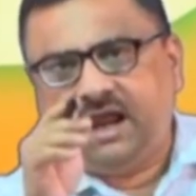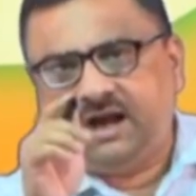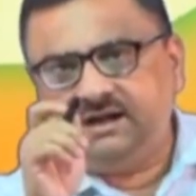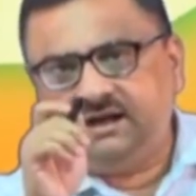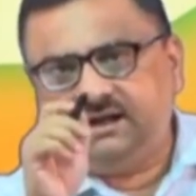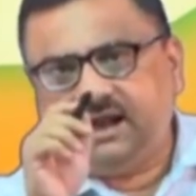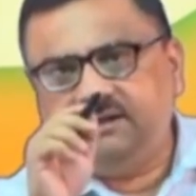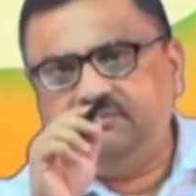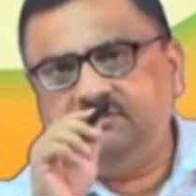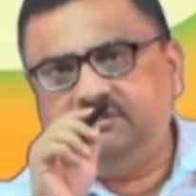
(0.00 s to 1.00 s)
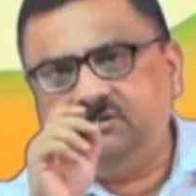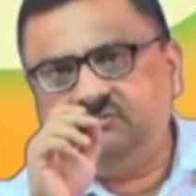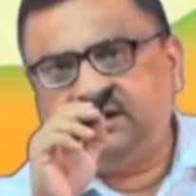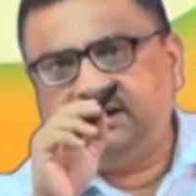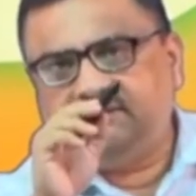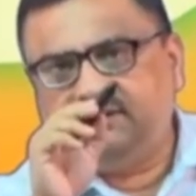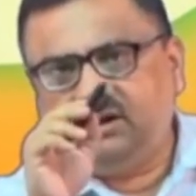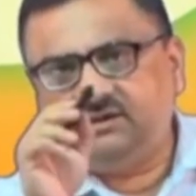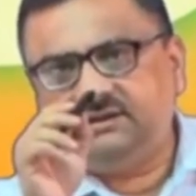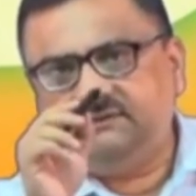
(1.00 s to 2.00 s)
at that time we looked at the velocity.